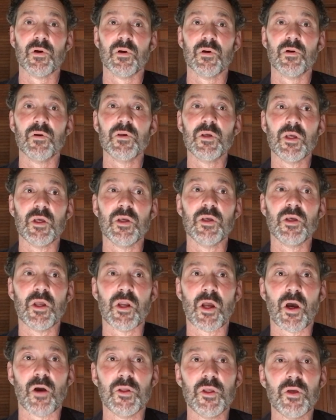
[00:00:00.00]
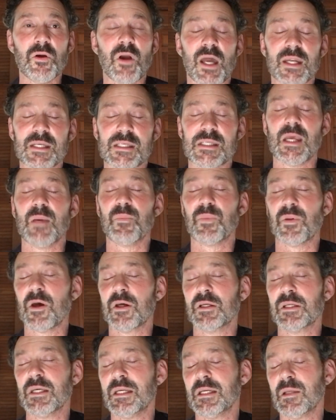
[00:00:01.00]
you got to stay
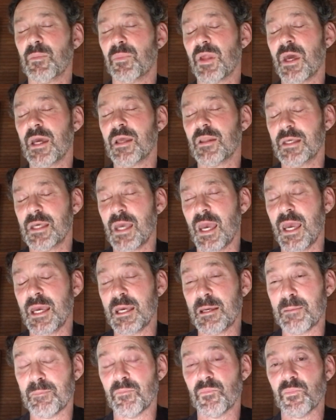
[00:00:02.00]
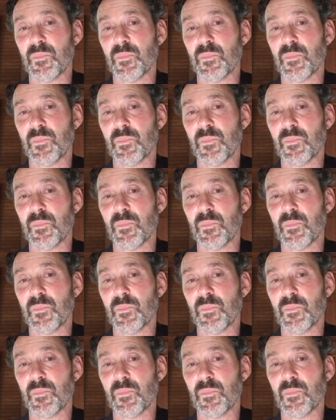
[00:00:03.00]
plugged in to play the game,